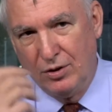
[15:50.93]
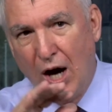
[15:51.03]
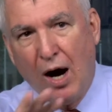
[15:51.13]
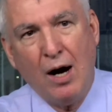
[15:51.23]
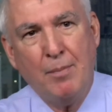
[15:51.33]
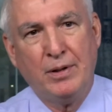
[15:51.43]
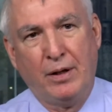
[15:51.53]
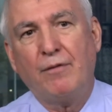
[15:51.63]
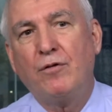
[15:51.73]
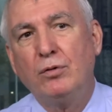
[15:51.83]

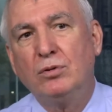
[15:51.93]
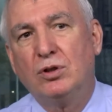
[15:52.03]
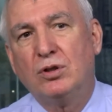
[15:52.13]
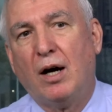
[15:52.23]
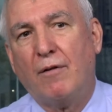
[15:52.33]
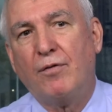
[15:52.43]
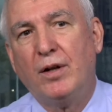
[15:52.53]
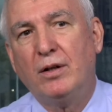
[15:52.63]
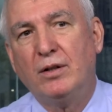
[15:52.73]
dominant foodstuff that